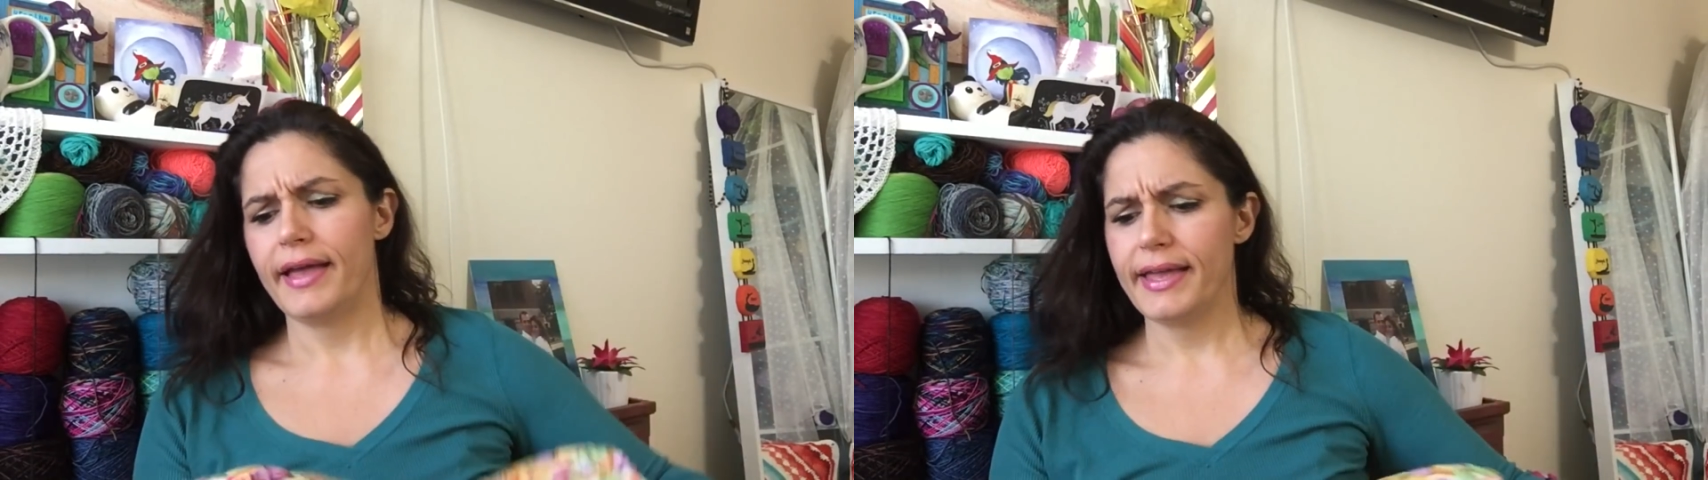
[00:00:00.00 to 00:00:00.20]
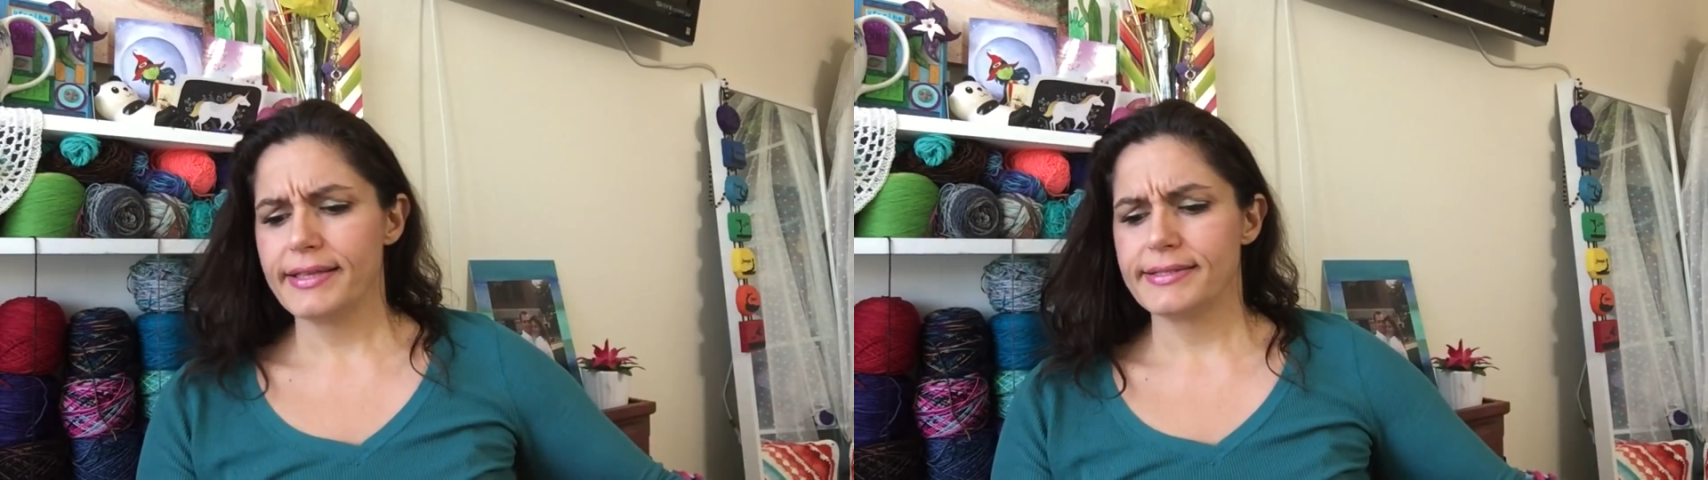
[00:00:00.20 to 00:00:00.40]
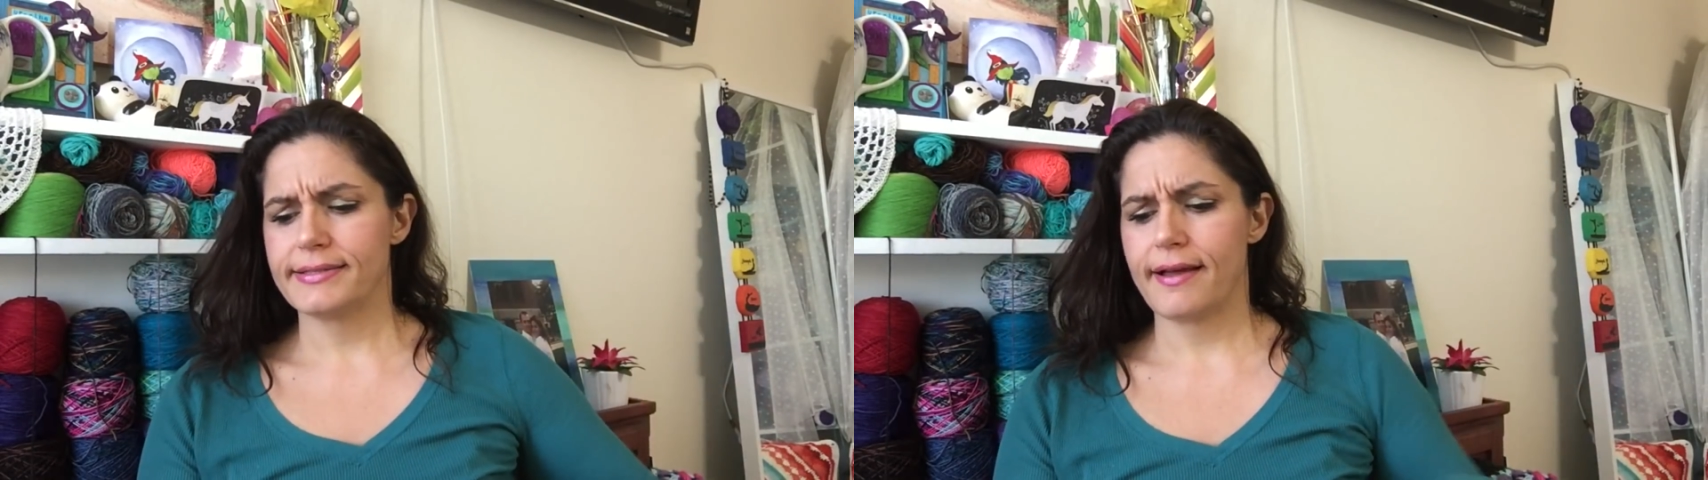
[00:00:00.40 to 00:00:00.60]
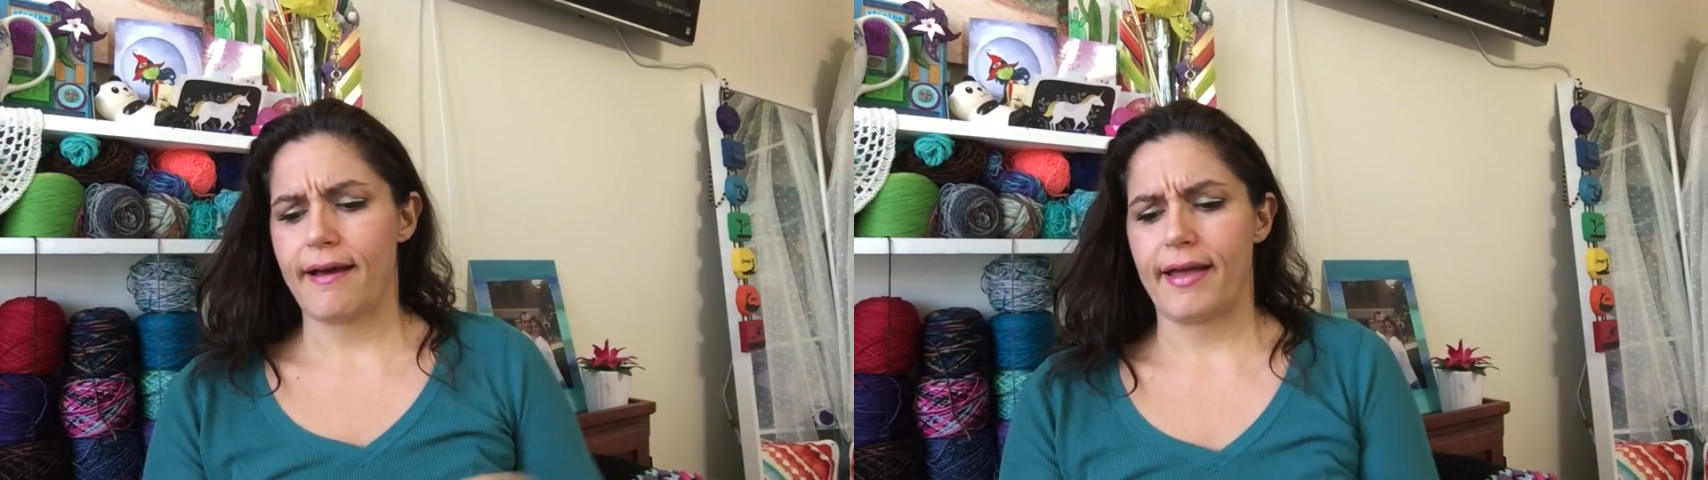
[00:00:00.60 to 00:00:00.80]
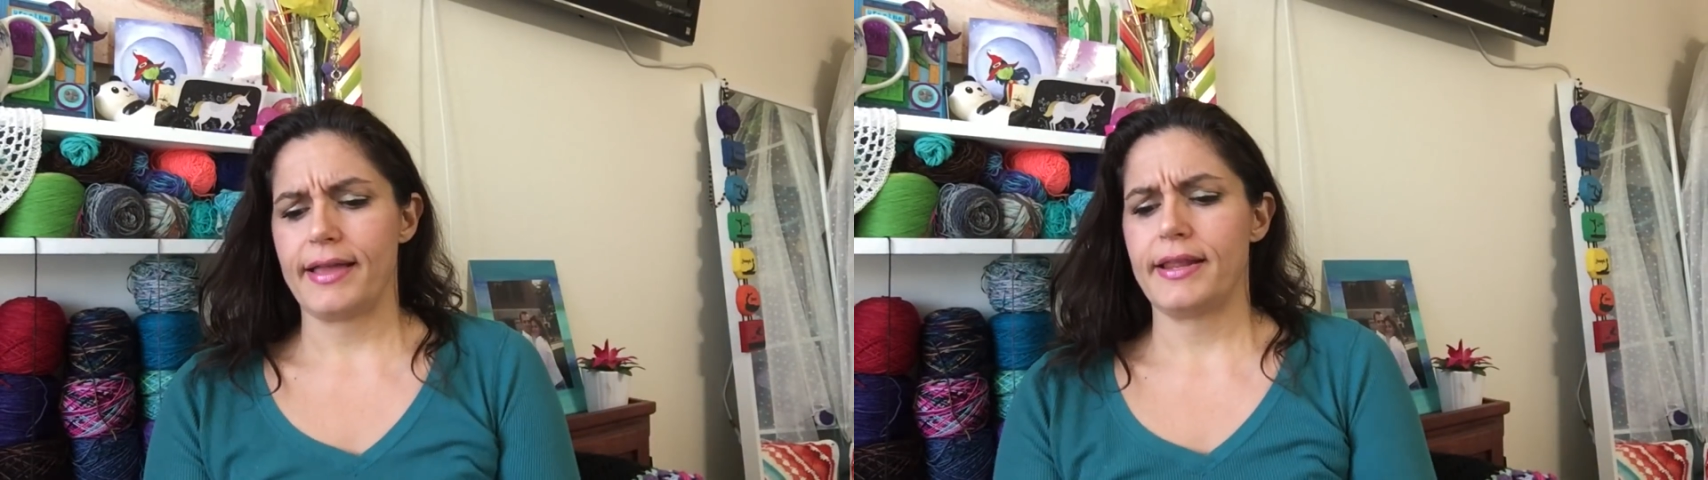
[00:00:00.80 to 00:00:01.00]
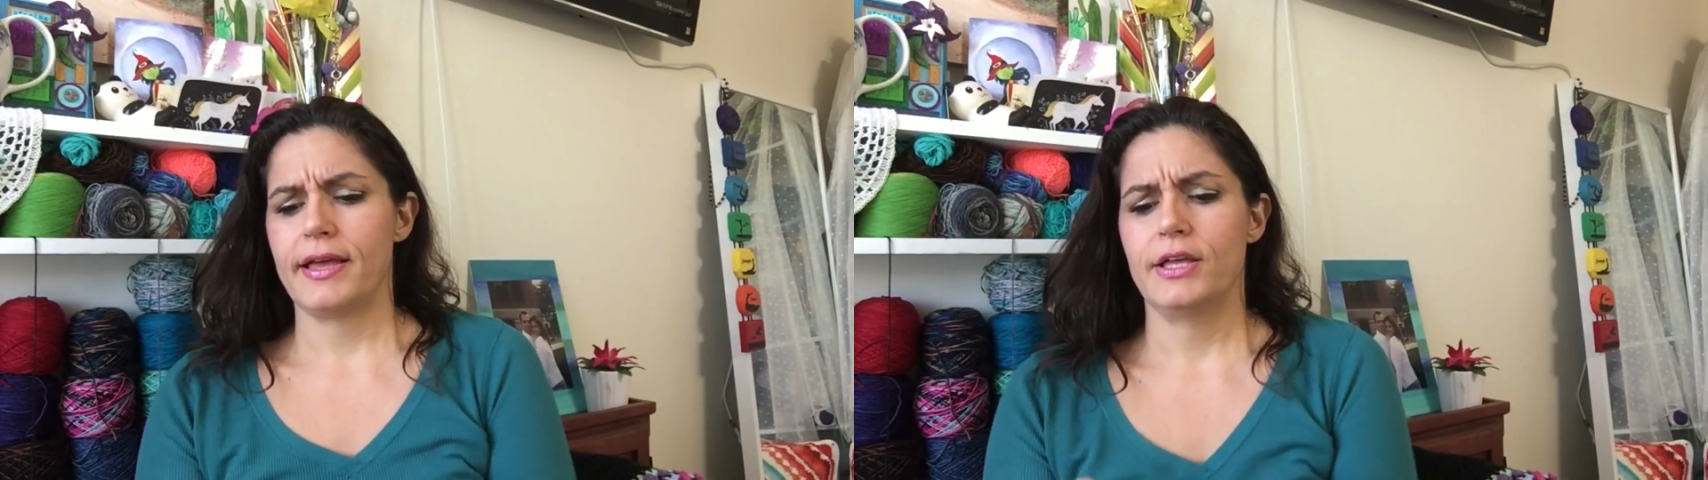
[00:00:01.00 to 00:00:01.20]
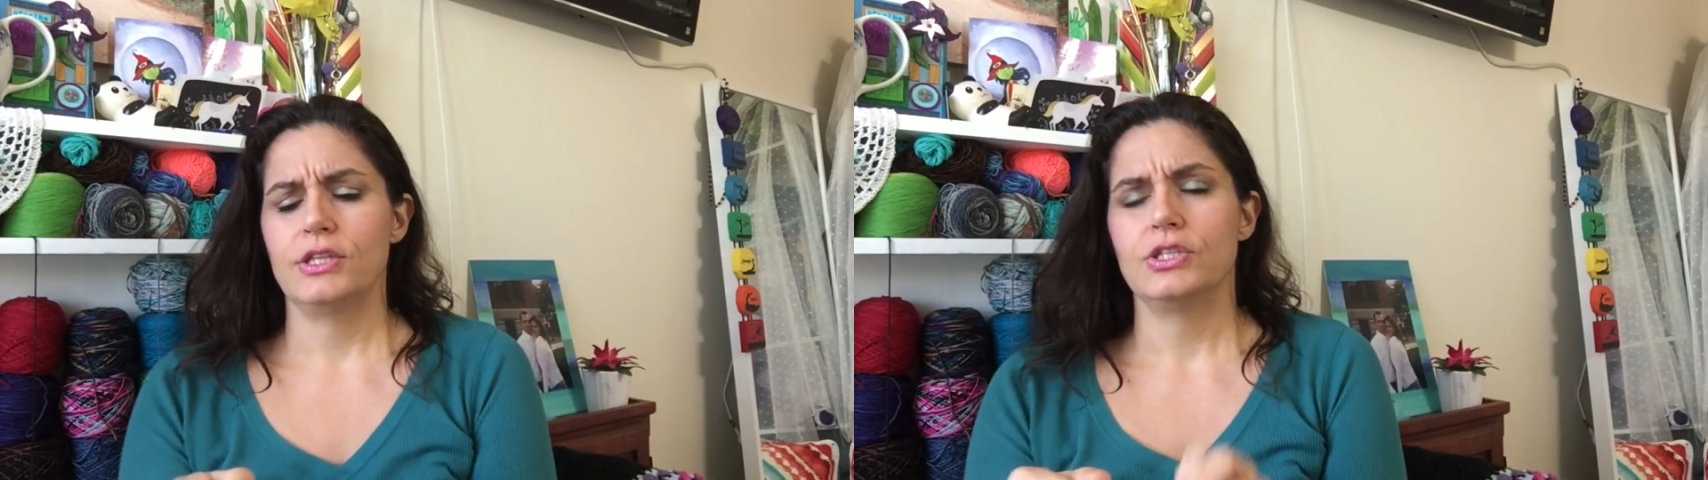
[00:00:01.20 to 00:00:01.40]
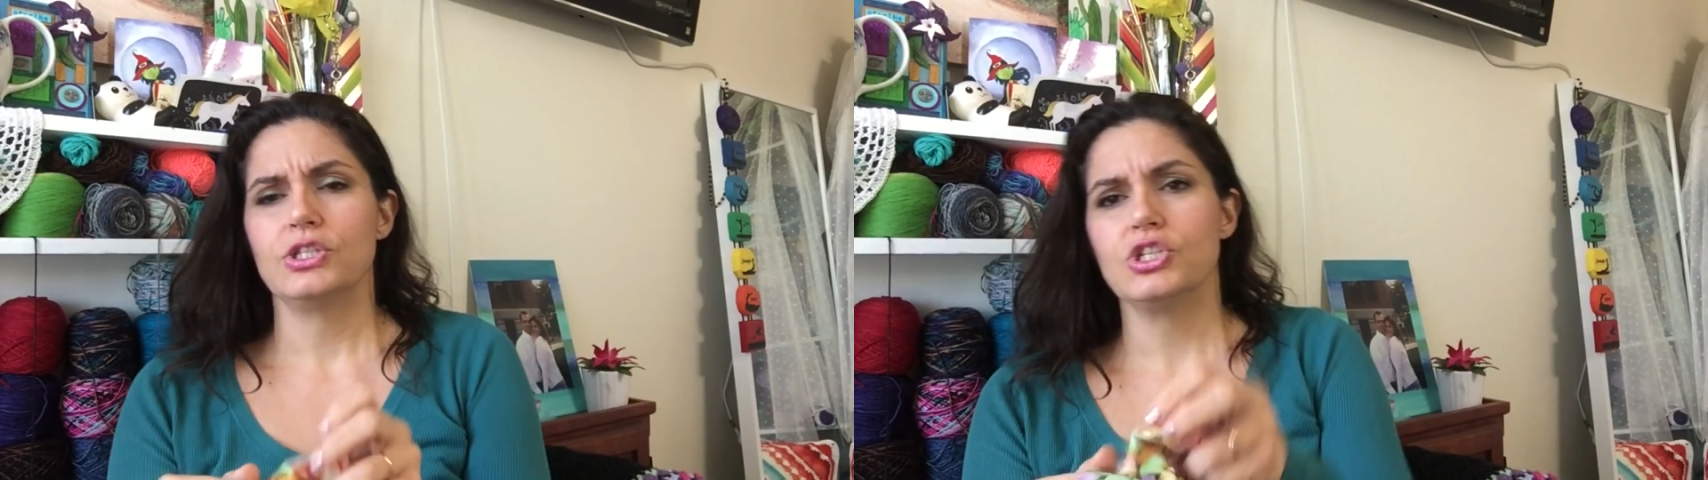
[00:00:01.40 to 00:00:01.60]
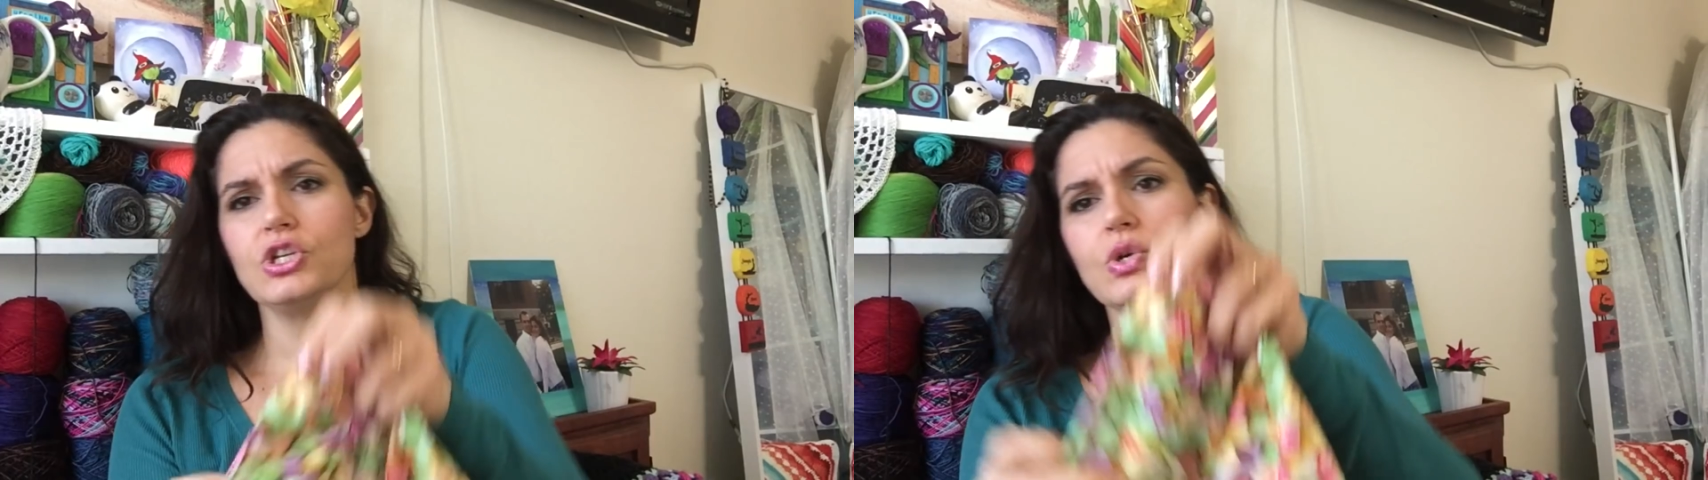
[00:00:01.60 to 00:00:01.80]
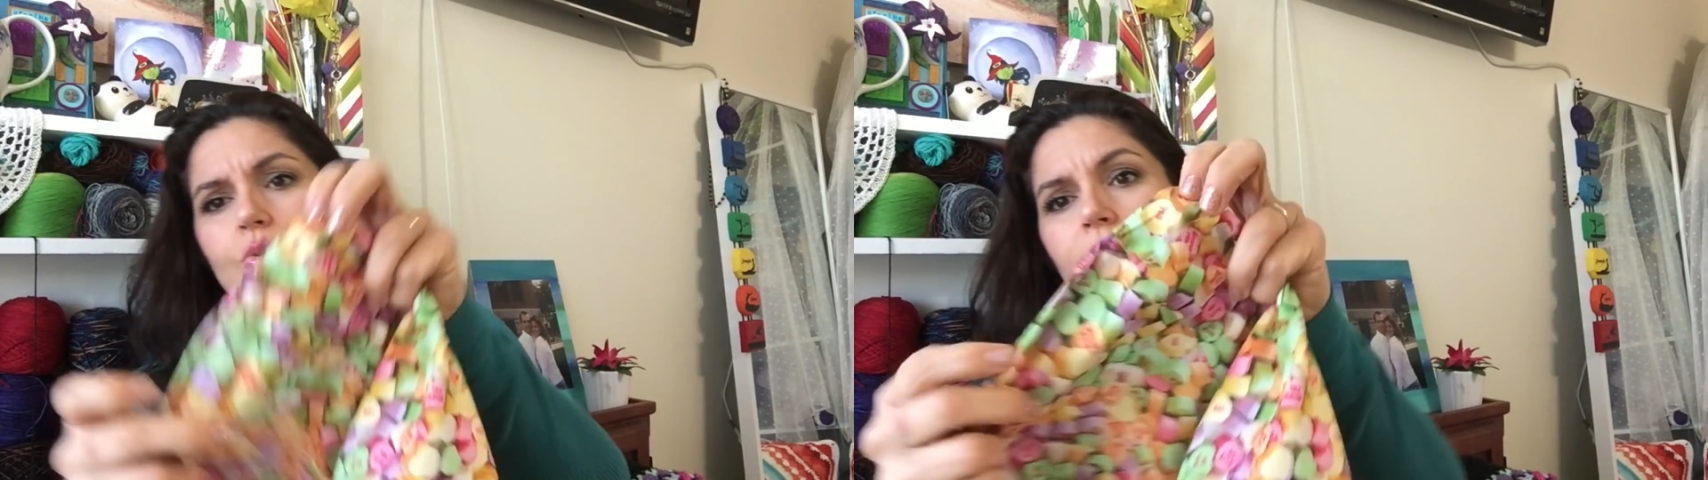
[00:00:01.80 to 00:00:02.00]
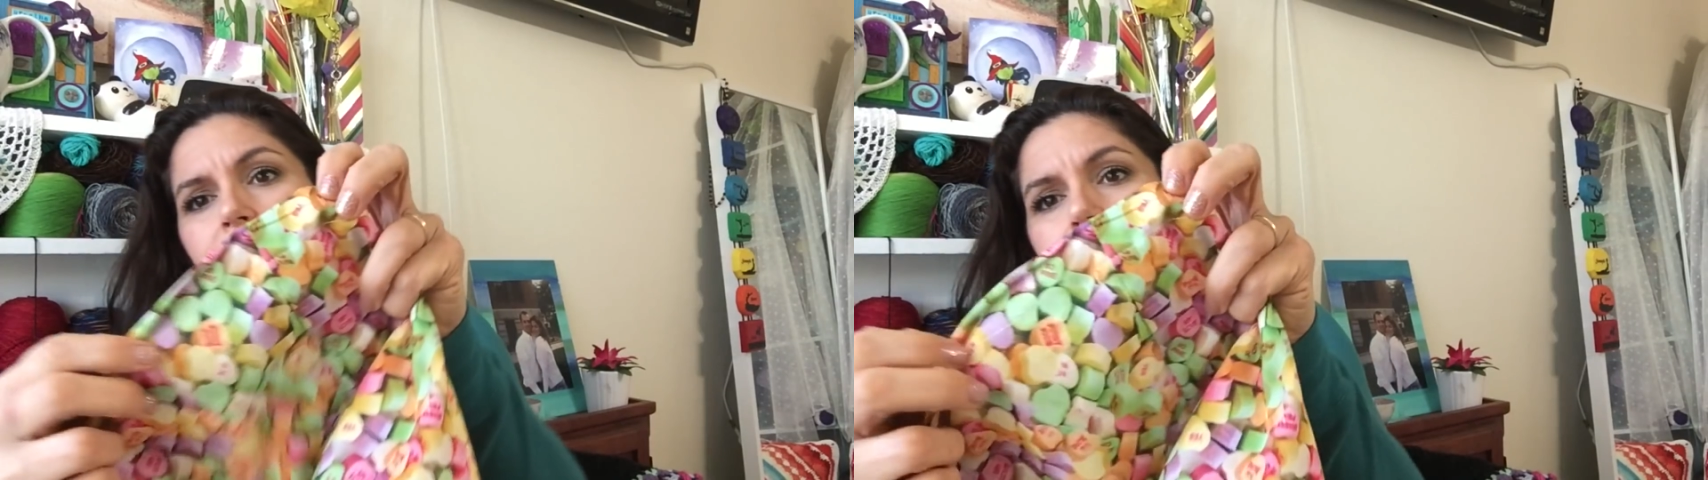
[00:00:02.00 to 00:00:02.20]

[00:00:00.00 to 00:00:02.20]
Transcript: it died 2